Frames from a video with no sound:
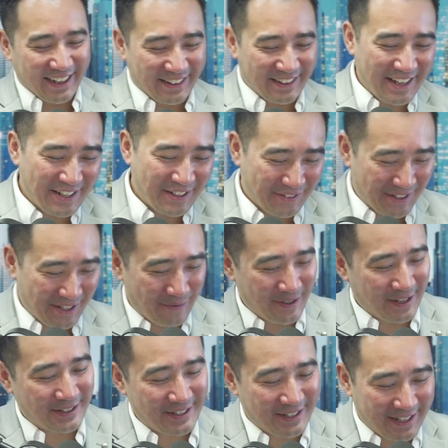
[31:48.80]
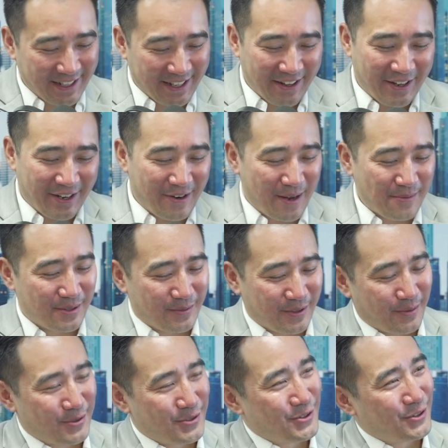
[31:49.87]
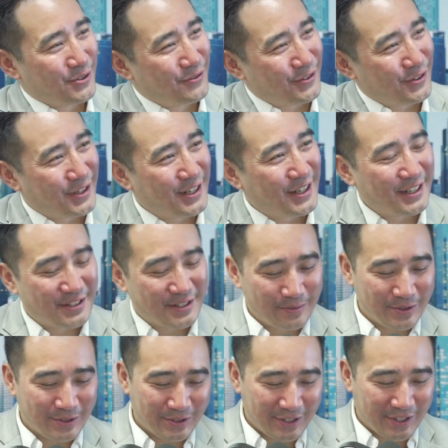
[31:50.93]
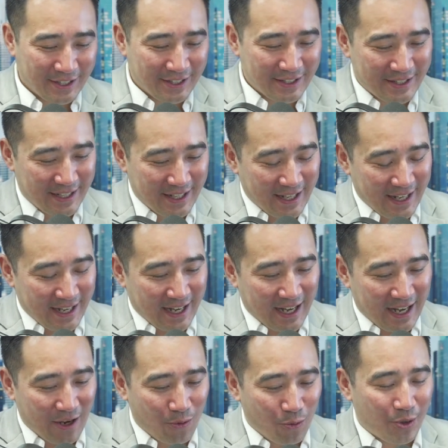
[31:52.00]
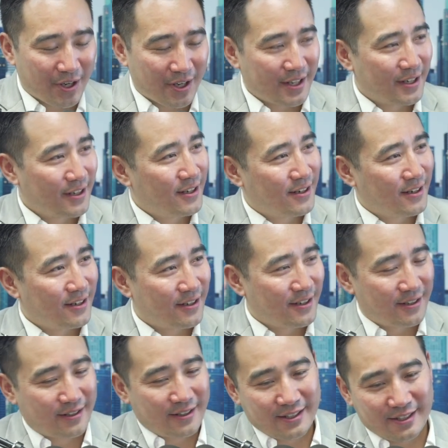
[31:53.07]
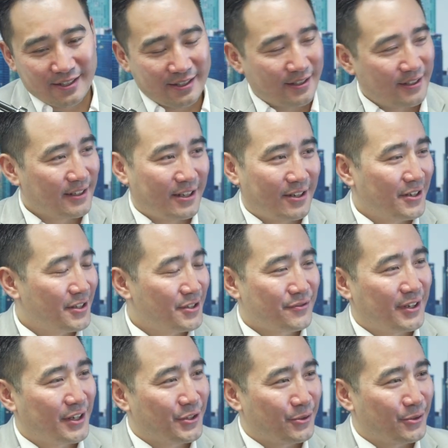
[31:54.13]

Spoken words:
Thank you for coming on today. That wraps up our episode for TimSold Talks. Where can our audience find you?